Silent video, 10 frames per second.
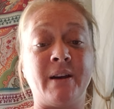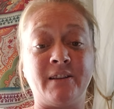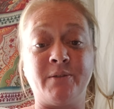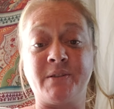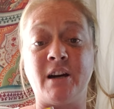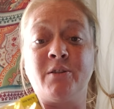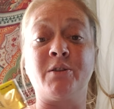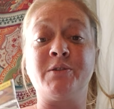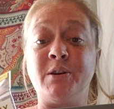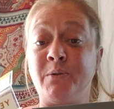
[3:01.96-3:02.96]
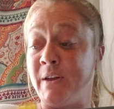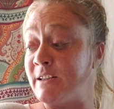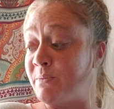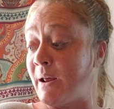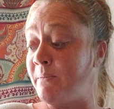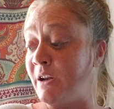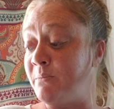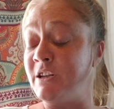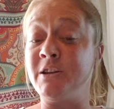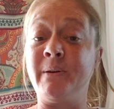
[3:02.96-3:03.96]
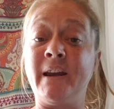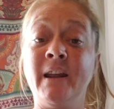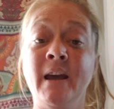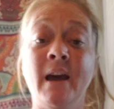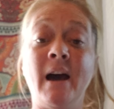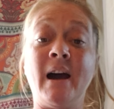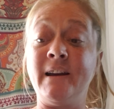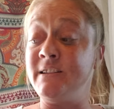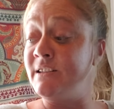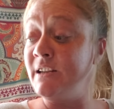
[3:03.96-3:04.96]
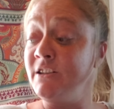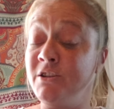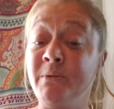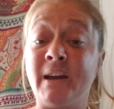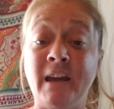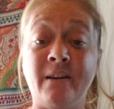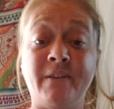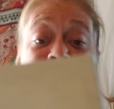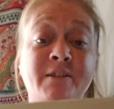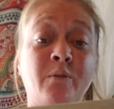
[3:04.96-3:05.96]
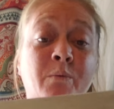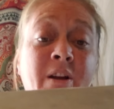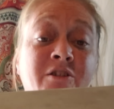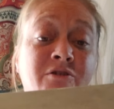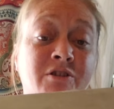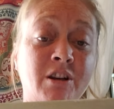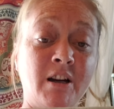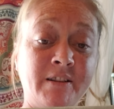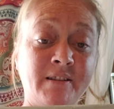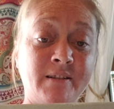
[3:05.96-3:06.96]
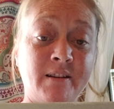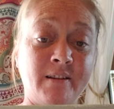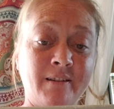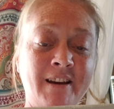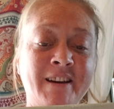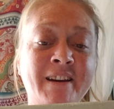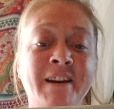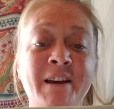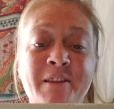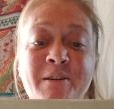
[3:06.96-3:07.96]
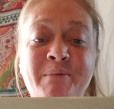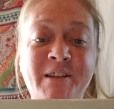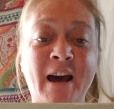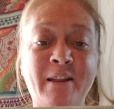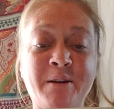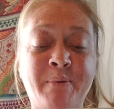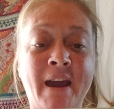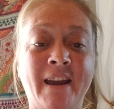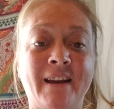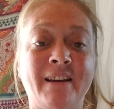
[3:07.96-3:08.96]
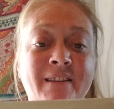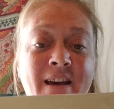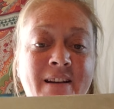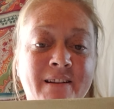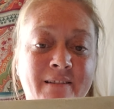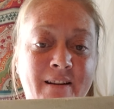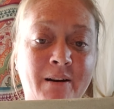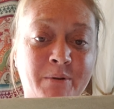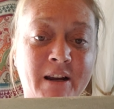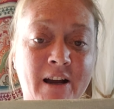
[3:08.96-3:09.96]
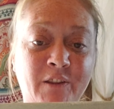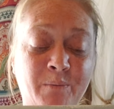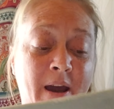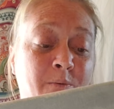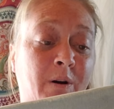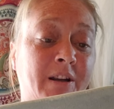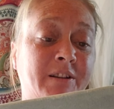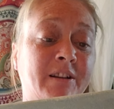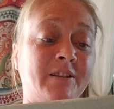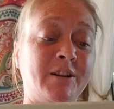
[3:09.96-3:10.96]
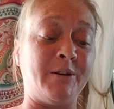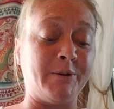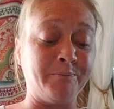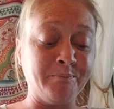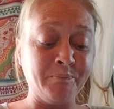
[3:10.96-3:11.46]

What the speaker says: like those colors, so that's what I'm going to be doing. I did do a canvas with just the metallic paint, and that did not work out the way I wanted it to.